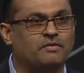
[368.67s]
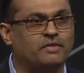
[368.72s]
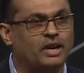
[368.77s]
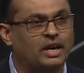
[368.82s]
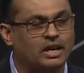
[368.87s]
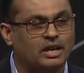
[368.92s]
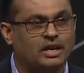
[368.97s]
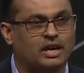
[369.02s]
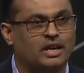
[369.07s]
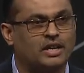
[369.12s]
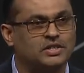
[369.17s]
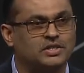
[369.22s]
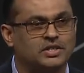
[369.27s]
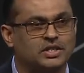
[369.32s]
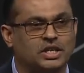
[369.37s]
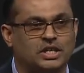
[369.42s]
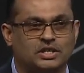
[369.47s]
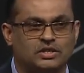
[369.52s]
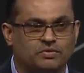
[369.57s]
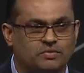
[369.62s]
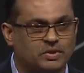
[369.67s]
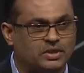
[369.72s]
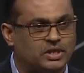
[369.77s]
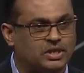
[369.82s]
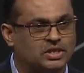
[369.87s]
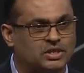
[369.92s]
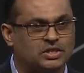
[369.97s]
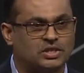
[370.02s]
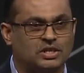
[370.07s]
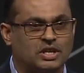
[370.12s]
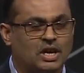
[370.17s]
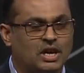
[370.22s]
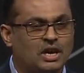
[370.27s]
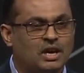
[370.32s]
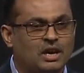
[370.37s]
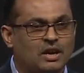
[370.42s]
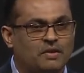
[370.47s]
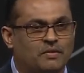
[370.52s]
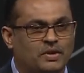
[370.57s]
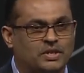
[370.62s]
fiat currencies,
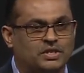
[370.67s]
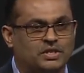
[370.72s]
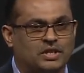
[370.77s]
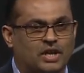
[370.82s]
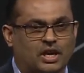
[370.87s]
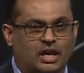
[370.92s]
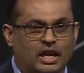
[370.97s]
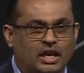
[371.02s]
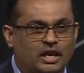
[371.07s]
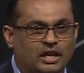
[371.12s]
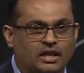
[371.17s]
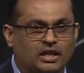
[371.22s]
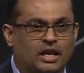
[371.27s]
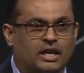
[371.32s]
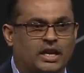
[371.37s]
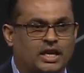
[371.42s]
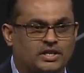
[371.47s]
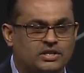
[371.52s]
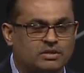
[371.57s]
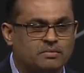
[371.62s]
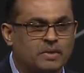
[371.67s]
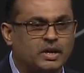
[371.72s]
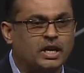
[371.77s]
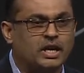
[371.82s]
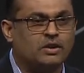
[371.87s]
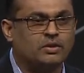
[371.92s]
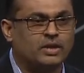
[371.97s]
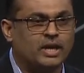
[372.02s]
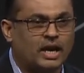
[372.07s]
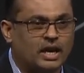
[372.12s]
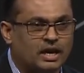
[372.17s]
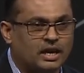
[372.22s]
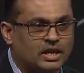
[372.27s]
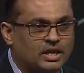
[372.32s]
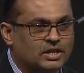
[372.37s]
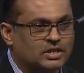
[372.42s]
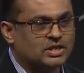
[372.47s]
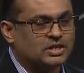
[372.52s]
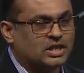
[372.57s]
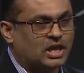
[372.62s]
which again, the testimony to that
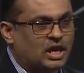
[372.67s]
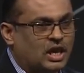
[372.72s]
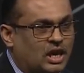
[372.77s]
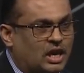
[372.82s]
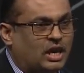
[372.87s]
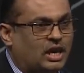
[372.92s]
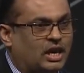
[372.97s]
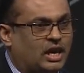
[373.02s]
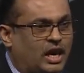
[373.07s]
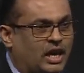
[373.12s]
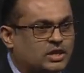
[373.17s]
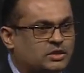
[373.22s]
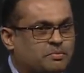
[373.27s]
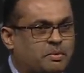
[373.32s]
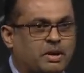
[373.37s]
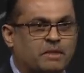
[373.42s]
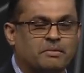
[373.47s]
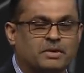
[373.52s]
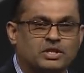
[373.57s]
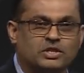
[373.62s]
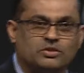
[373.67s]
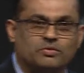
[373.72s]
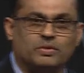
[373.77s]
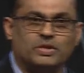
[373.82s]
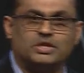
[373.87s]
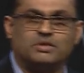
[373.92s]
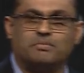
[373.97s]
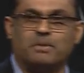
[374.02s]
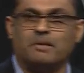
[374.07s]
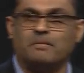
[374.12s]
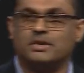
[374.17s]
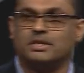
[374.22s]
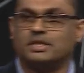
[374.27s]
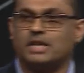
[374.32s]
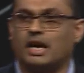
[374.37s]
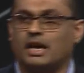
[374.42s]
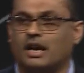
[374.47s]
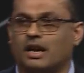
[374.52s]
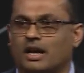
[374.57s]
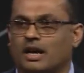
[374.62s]
is the experiments which Payments
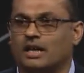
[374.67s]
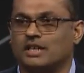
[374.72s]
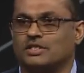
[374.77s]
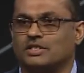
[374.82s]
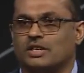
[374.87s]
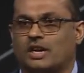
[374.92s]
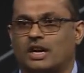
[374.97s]
Canada has